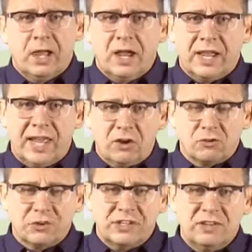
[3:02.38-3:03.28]

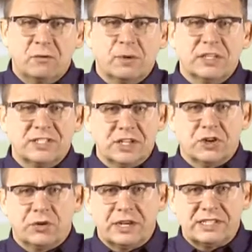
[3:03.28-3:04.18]
Accounts receivable is
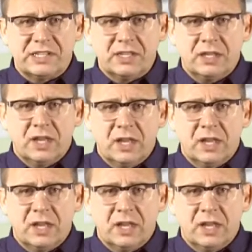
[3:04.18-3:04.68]
increasing